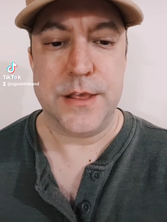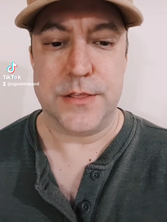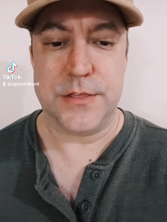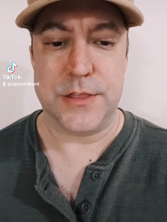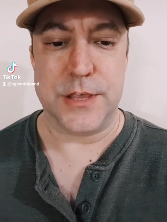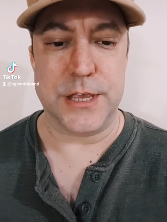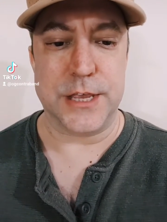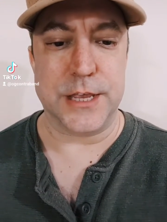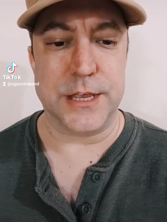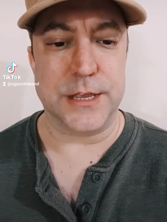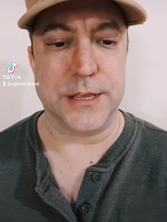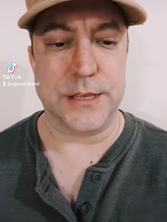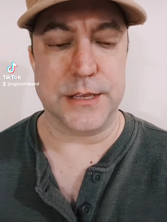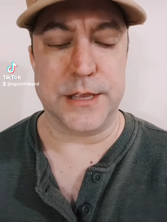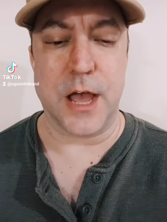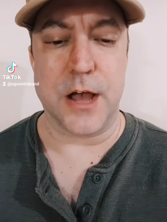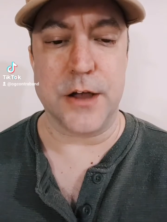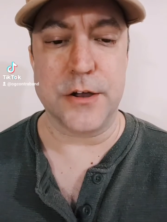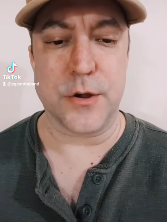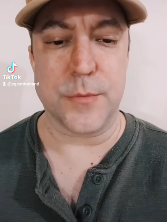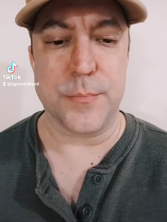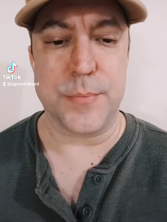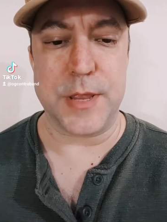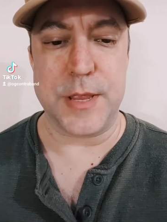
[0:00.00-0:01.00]
the
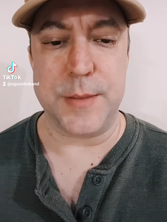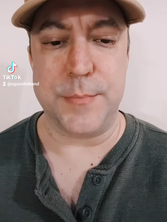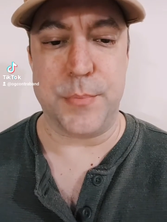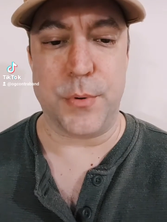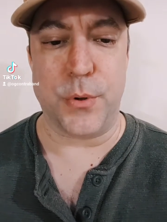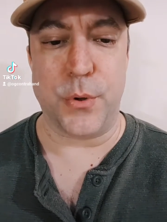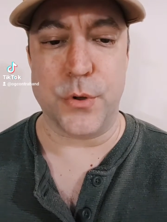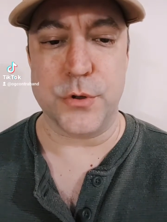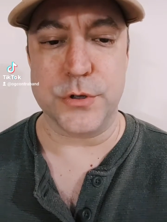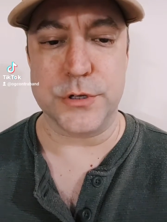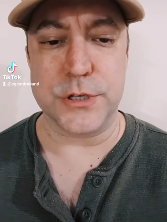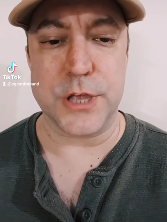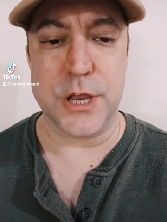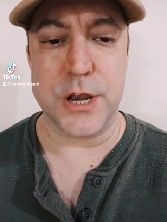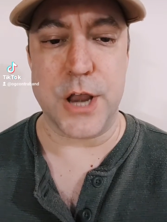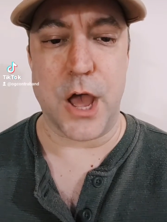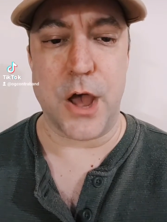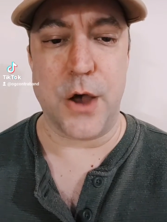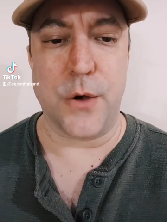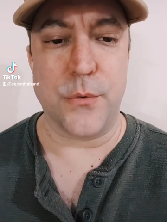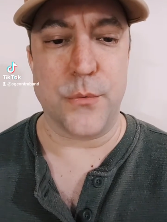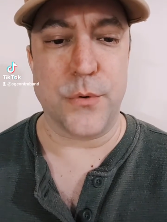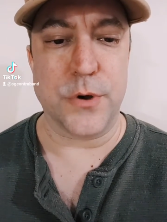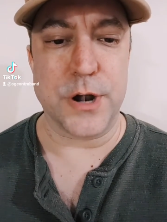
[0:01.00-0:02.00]
younger people,
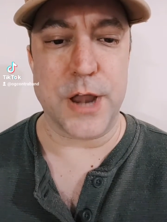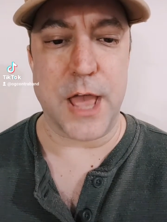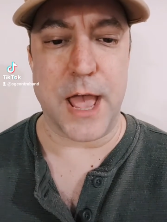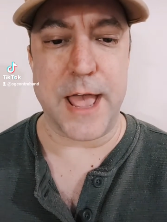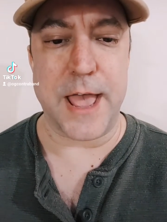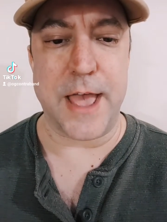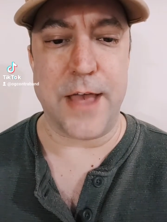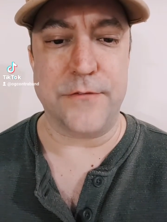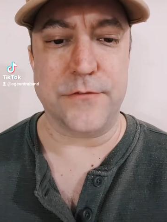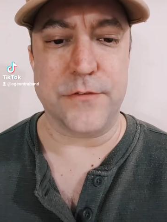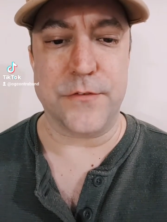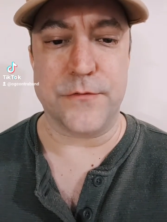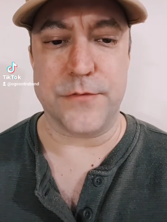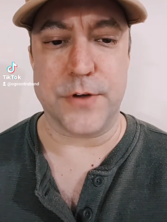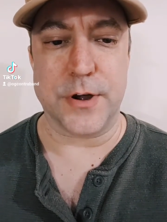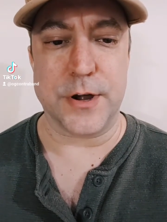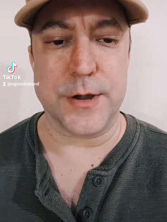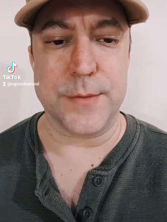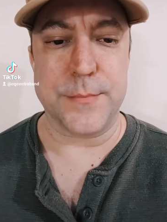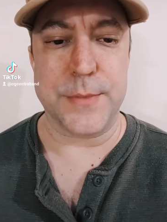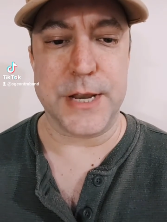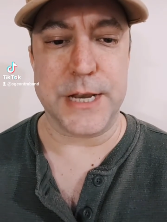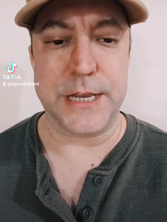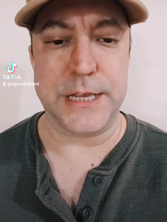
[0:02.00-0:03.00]
we're not having
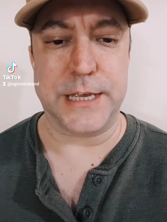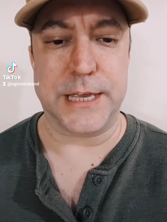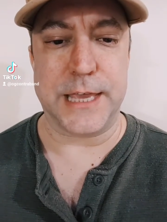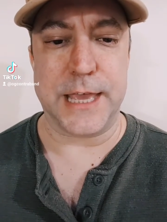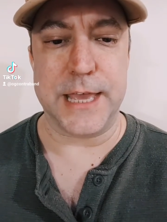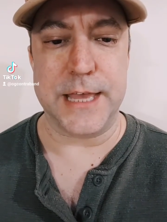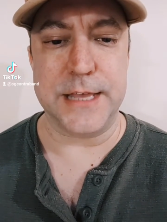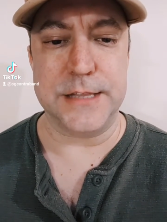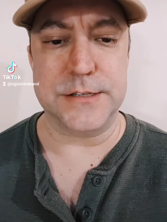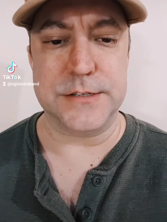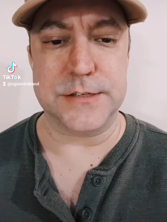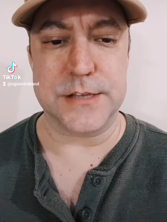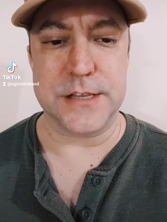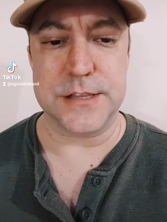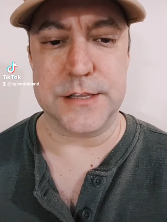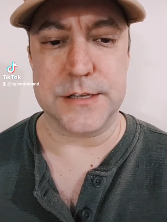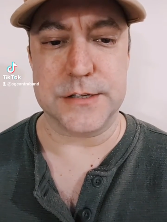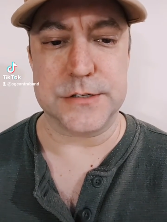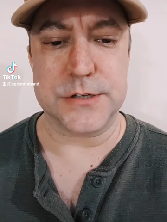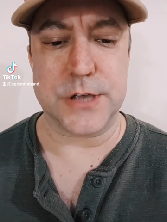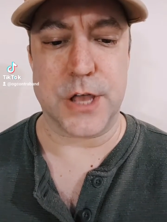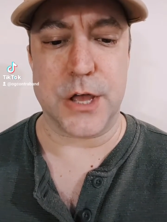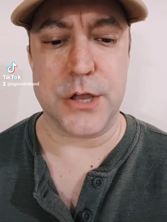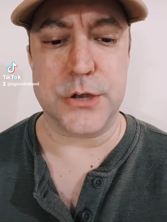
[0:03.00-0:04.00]
very many kids in
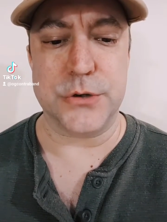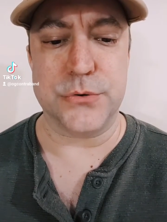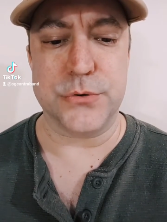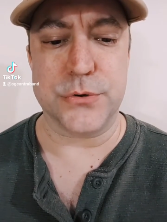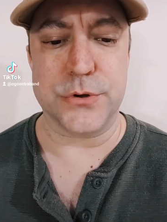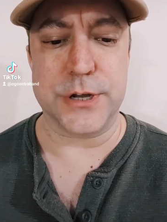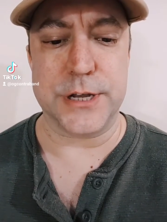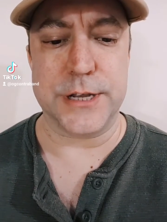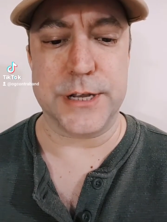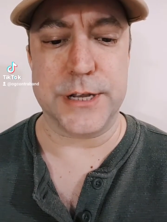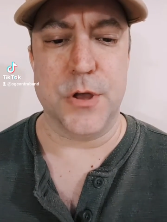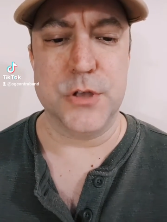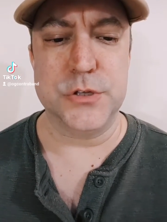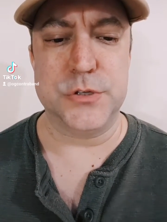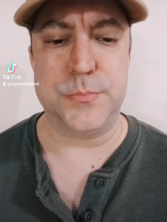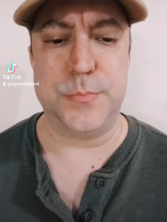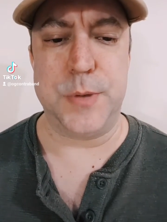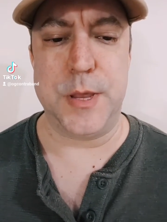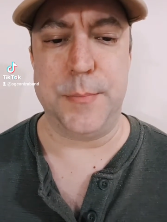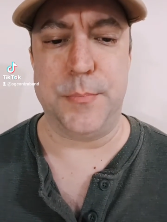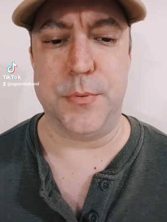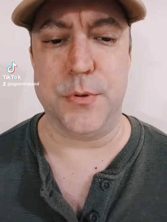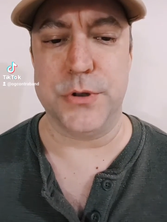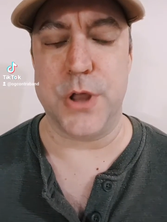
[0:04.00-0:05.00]
this country. Most
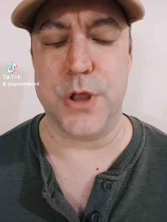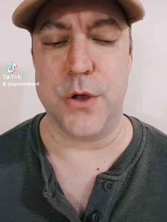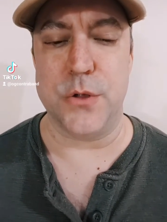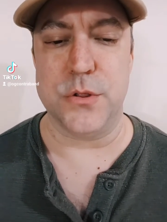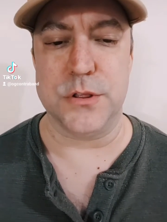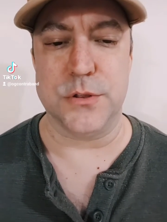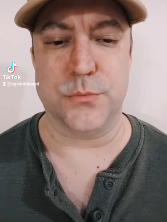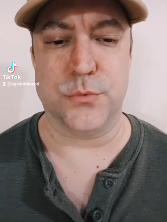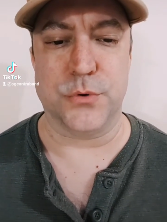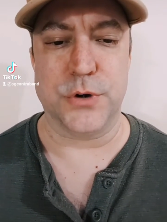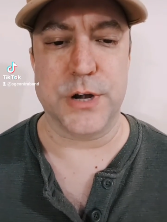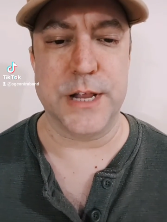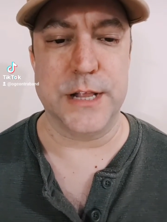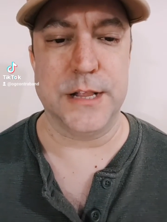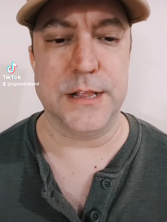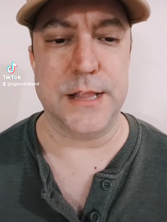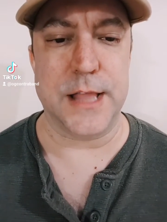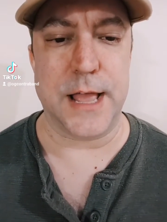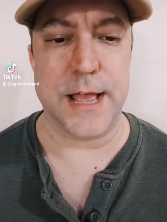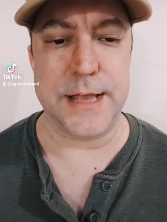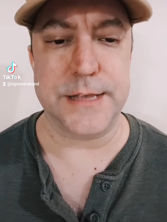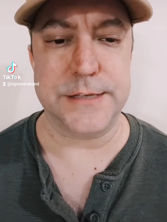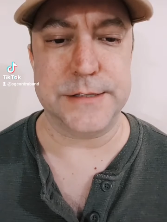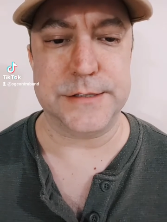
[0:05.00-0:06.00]
people don't
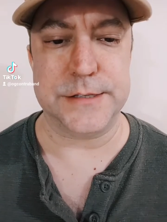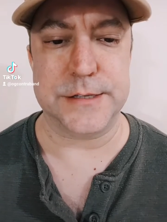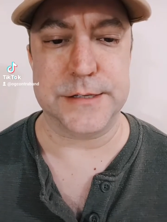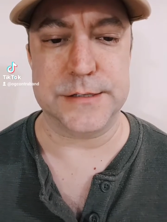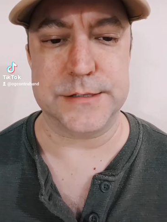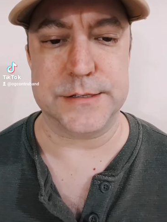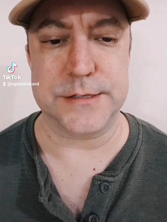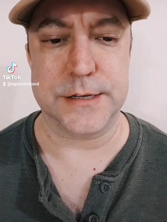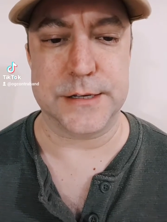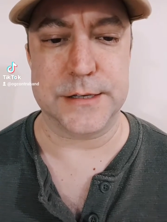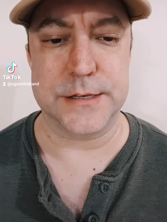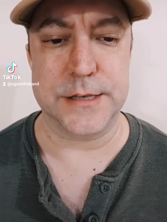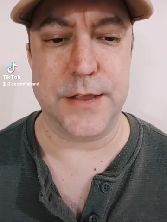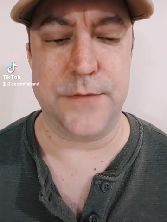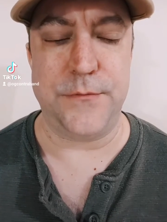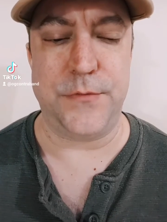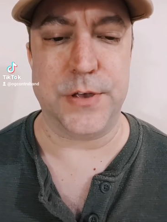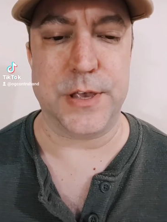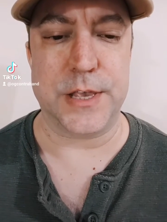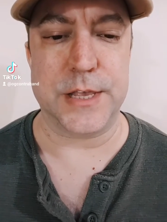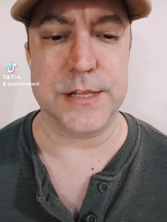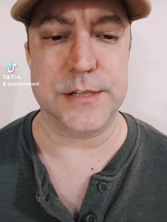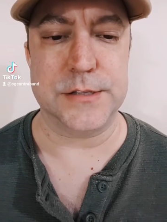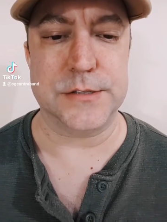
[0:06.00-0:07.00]
realize the
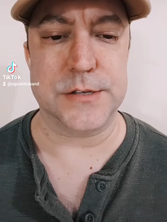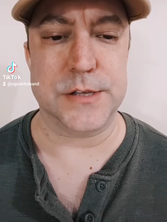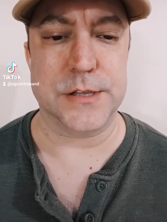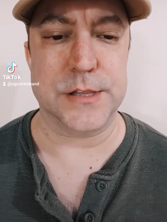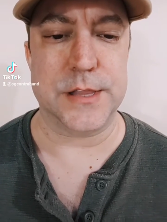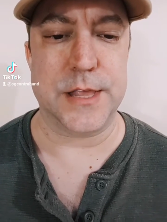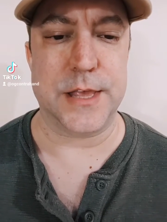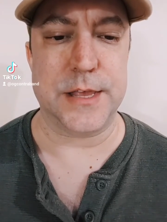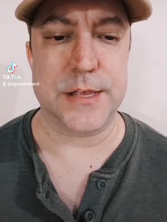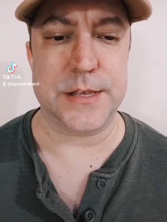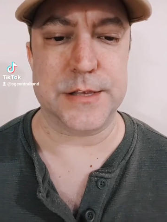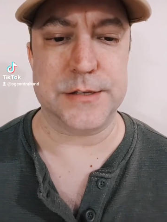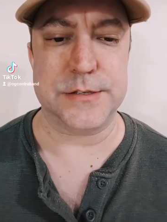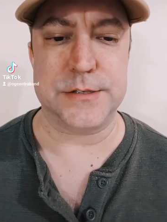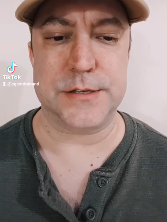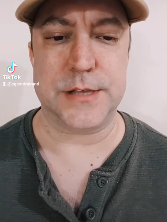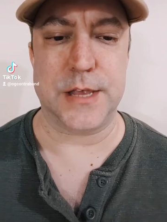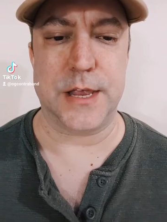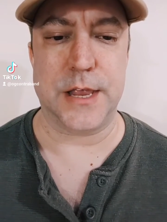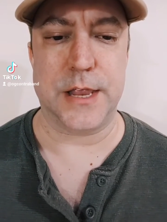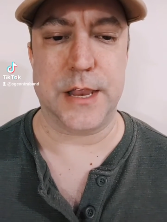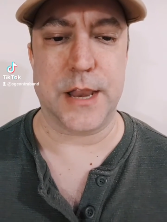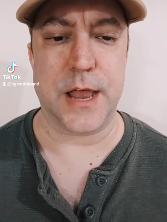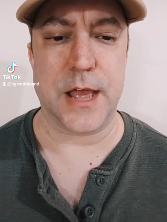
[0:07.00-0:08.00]
significance of this,
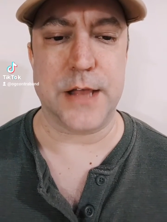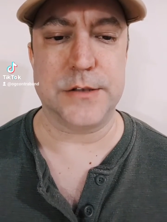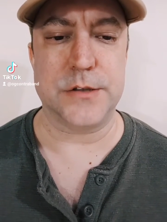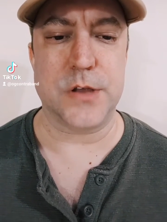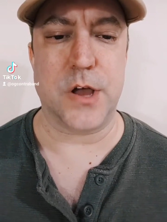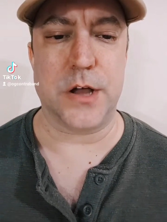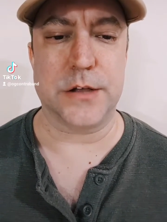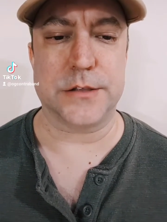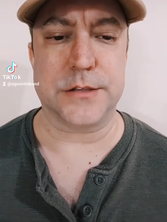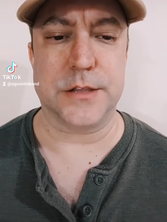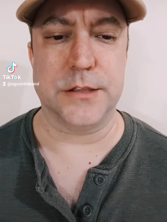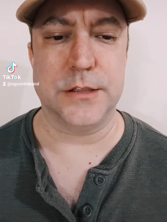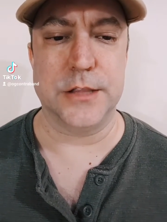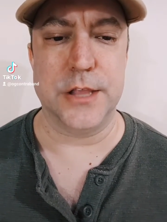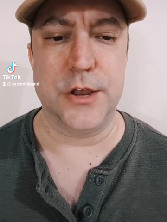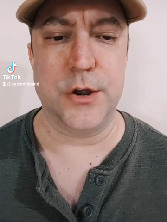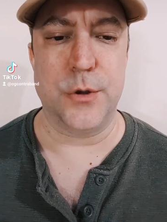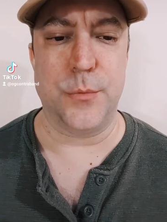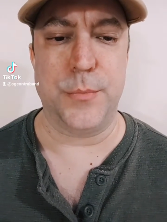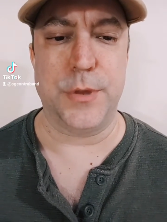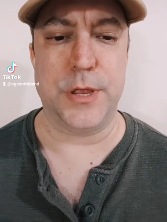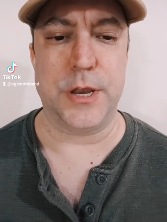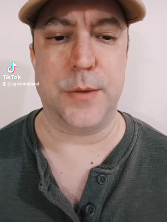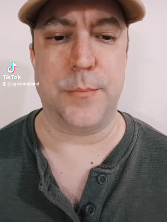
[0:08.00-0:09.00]
and I talked a
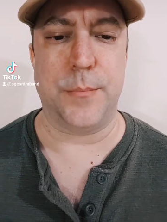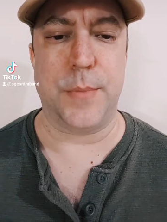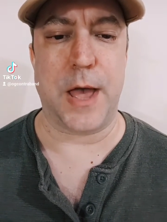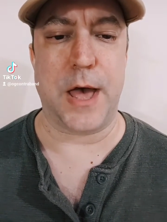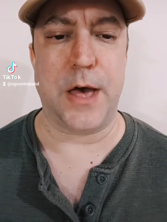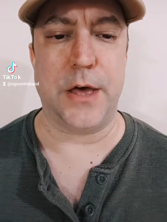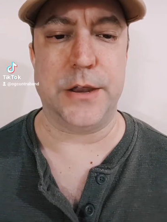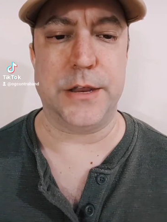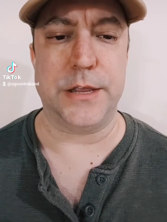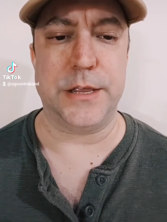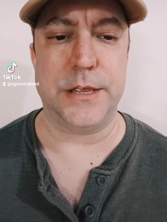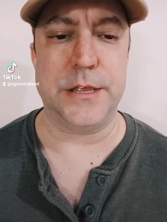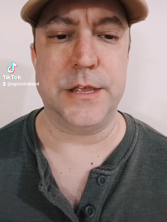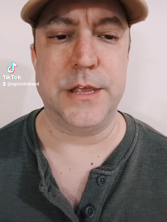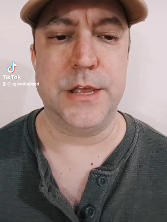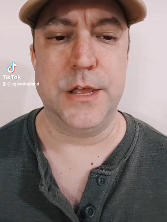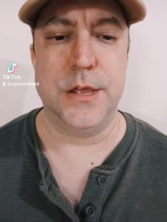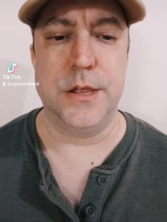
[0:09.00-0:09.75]
little bit about it